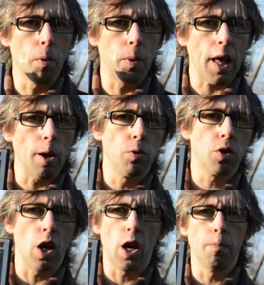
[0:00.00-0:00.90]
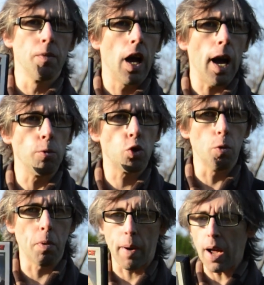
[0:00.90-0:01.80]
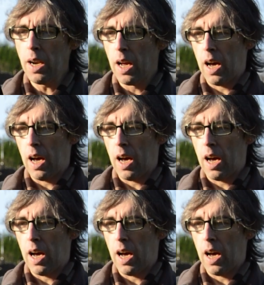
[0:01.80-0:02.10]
but without out Superman.